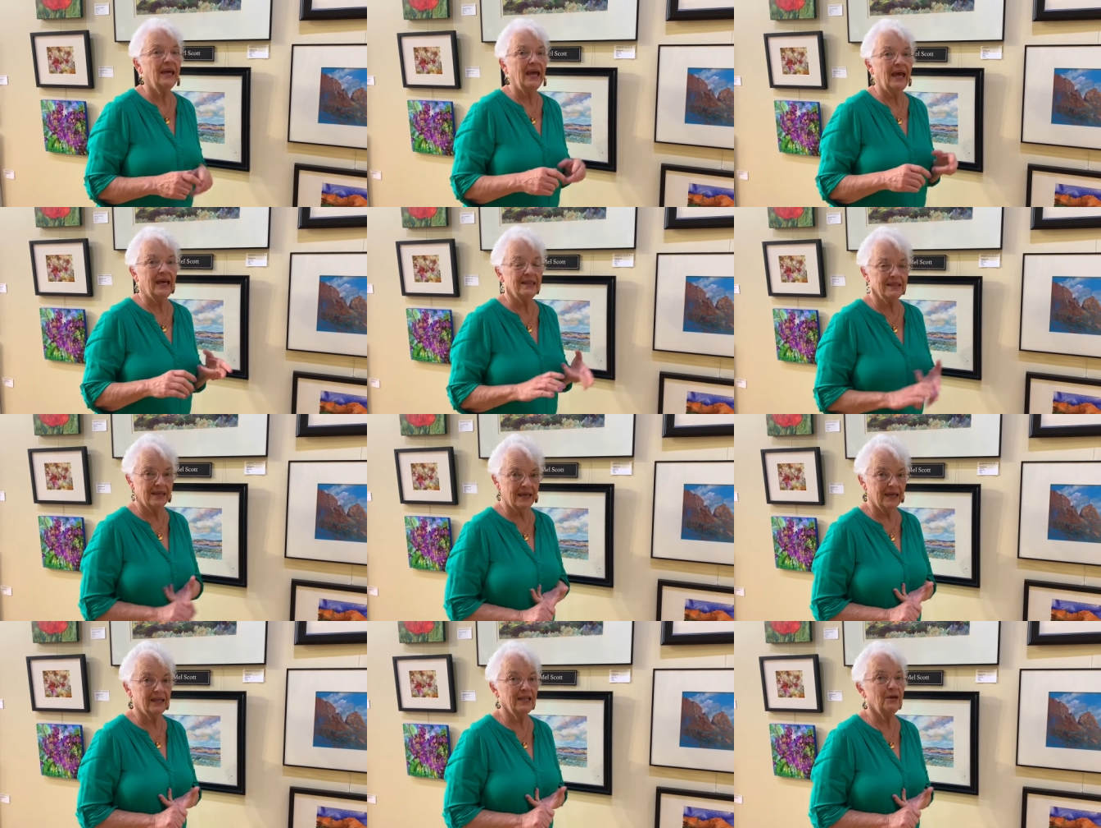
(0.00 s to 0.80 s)
and
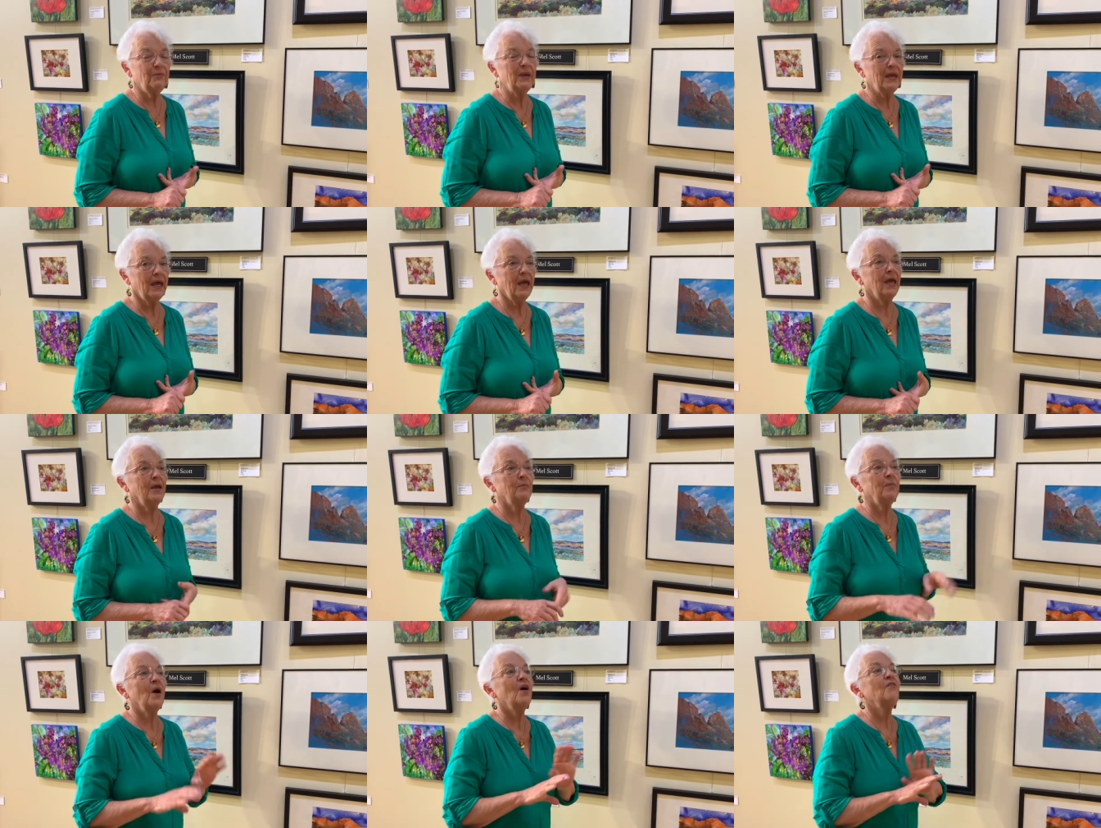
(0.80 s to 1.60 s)
then it
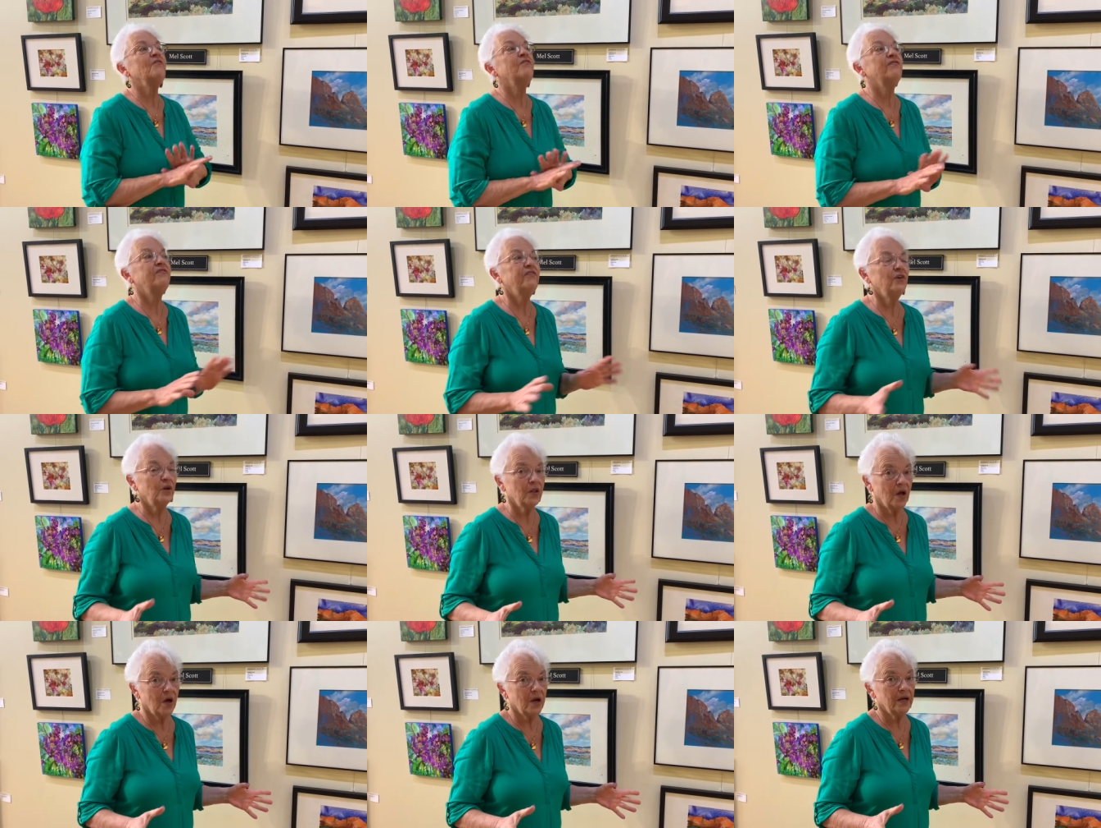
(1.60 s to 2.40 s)
became
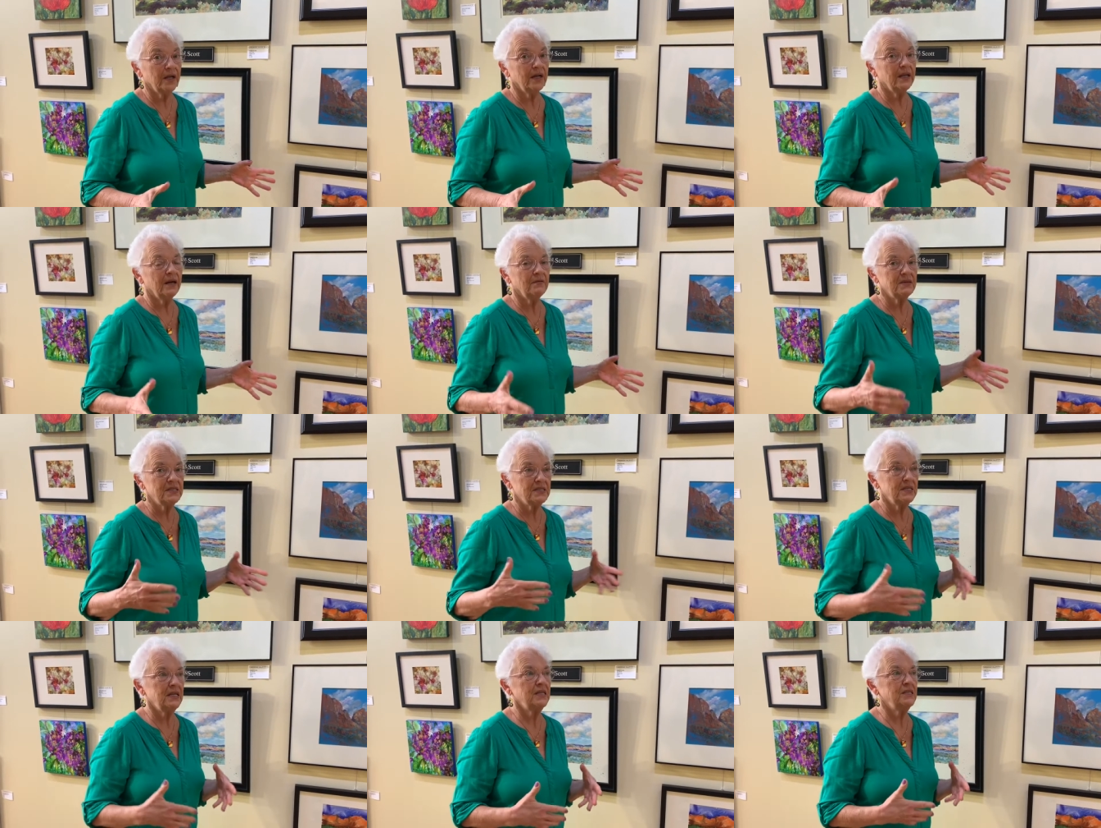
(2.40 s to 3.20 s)
full art and I was
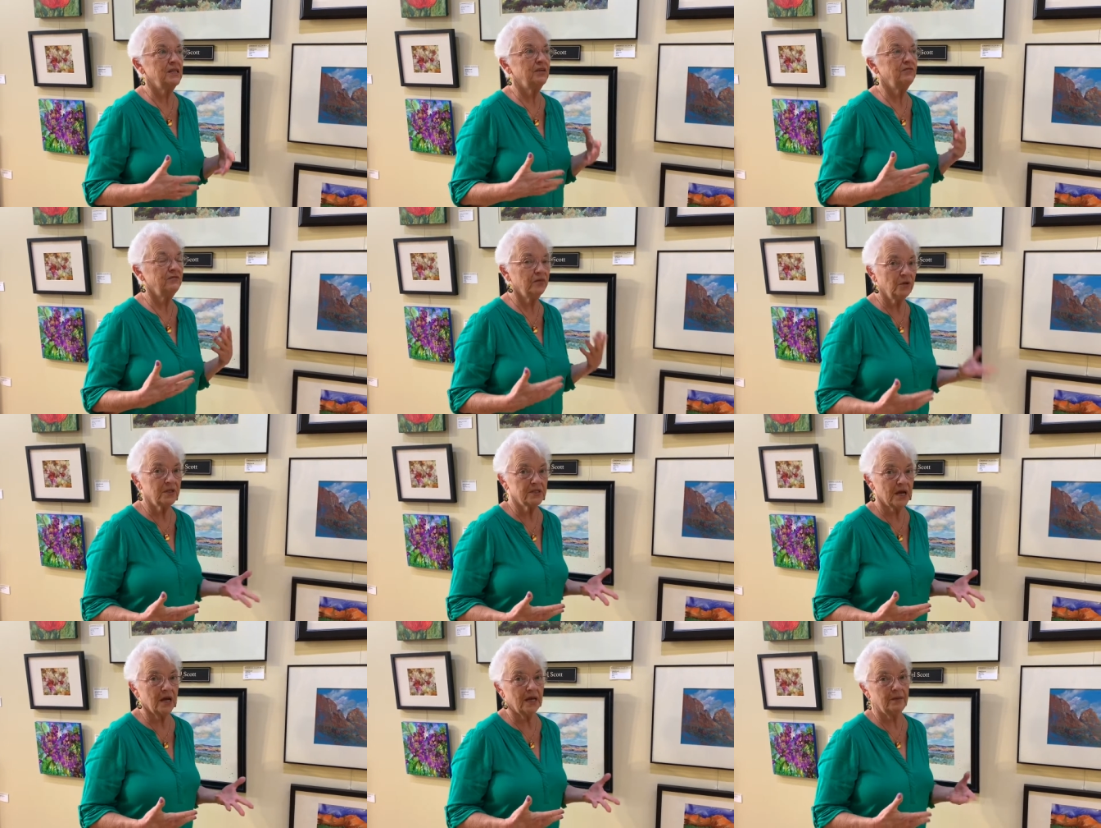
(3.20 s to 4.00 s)
teaching full
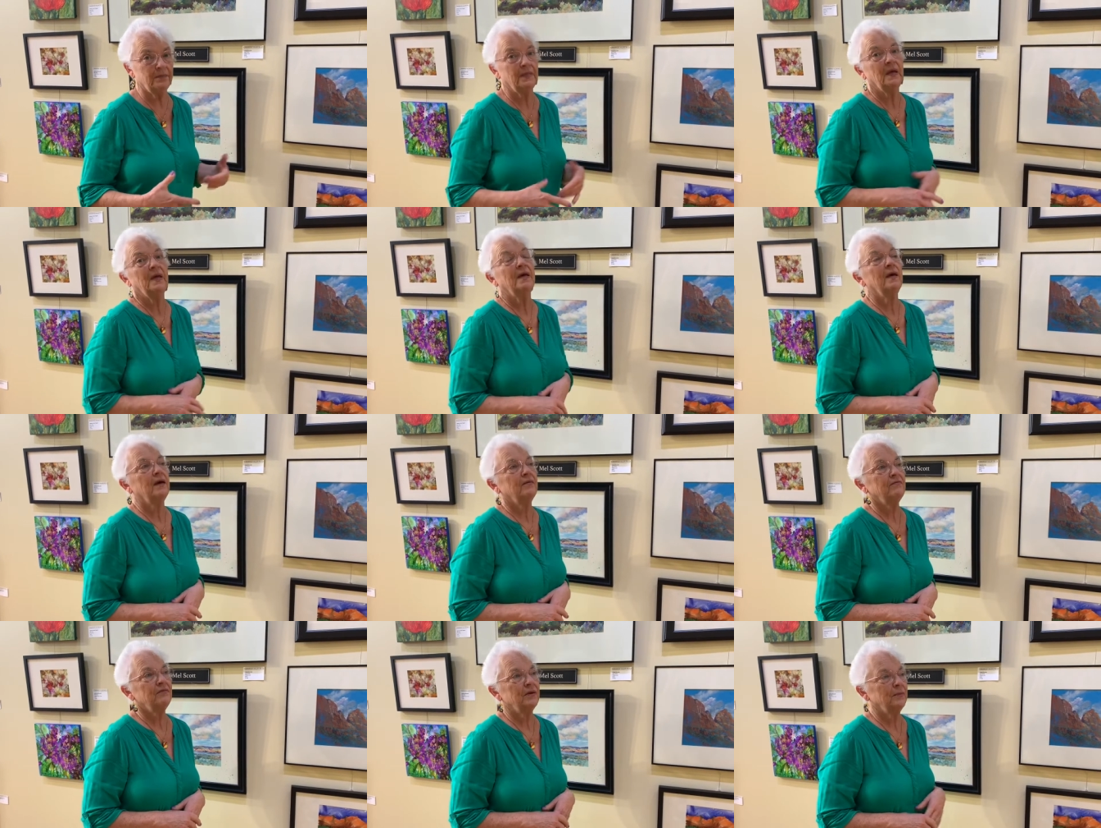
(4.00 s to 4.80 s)
time
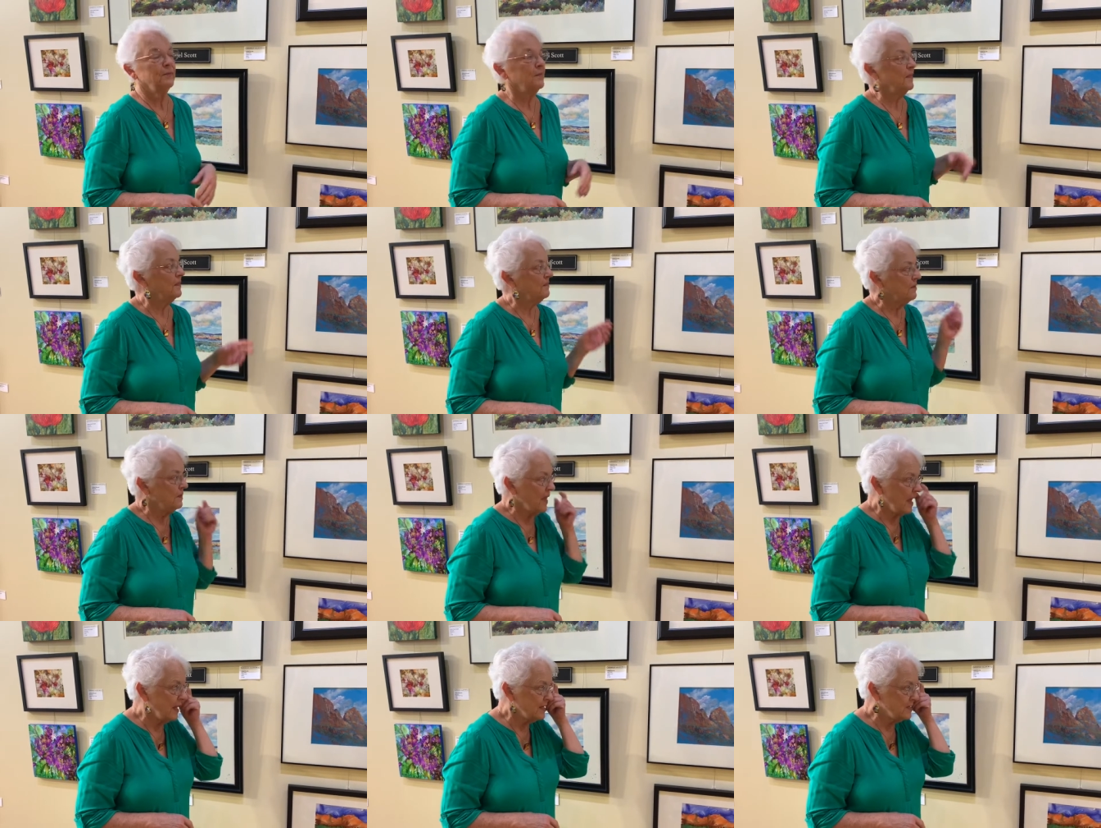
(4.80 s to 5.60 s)
from, from
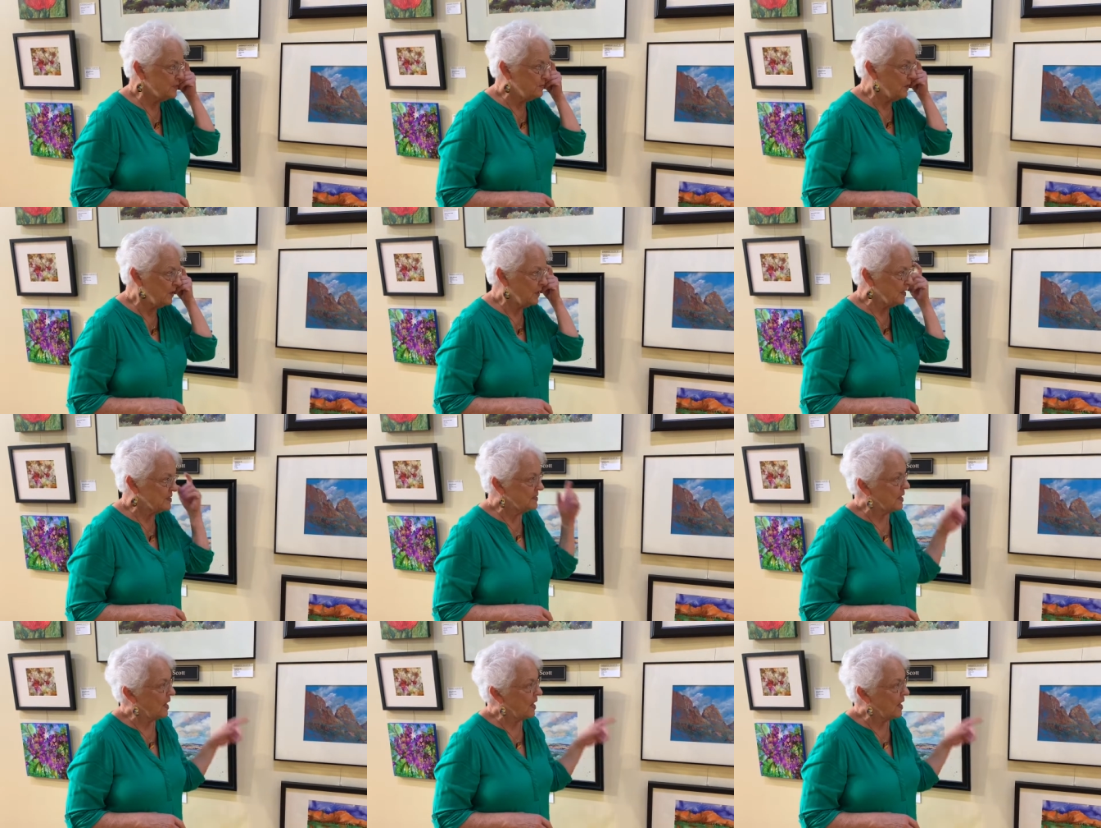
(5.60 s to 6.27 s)
that experience.